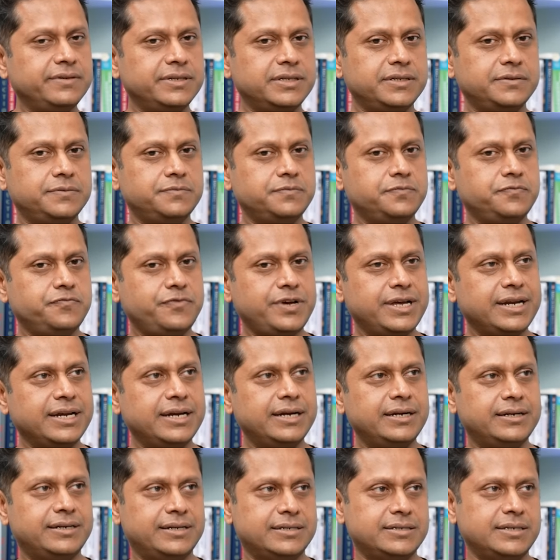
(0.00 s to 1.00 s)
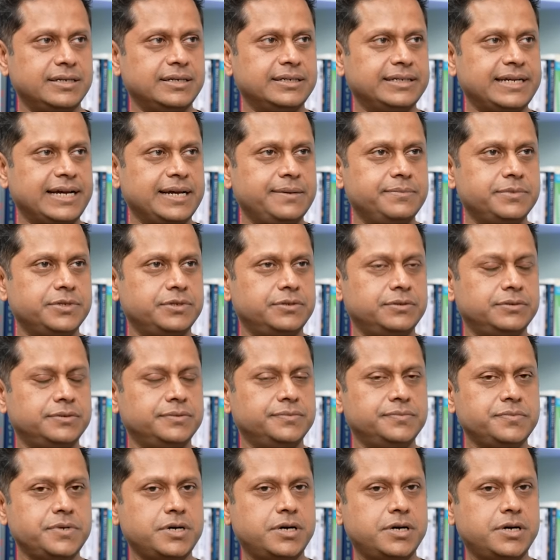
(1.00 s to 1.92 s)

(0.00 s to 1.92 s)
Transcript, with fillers: in very interesting times, you know.